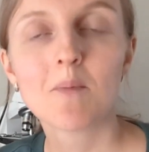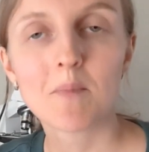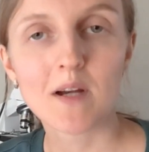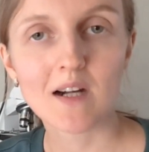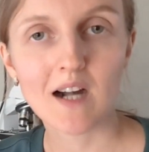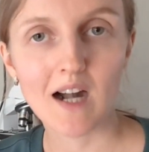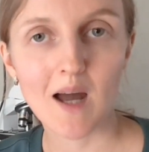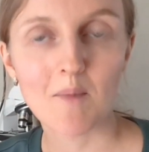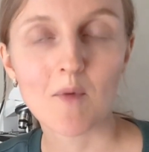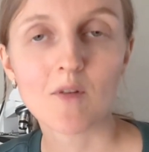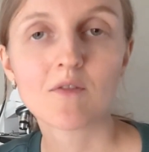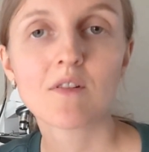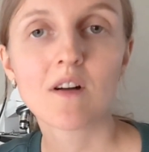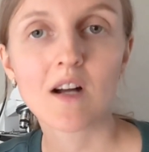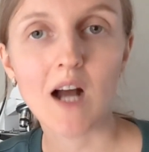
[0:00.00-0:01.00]
per gram
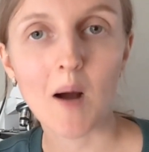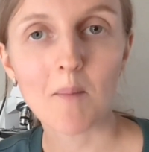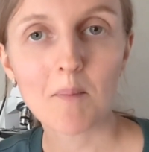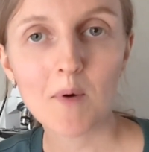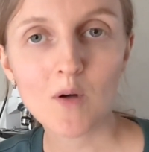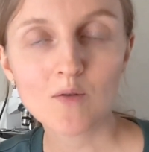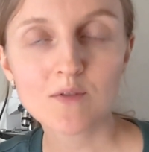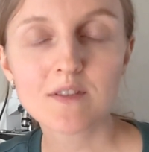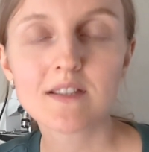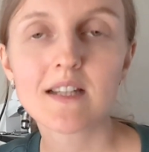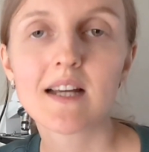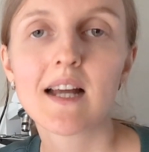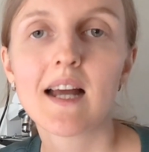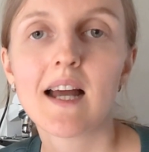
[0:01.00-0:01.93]
of compost,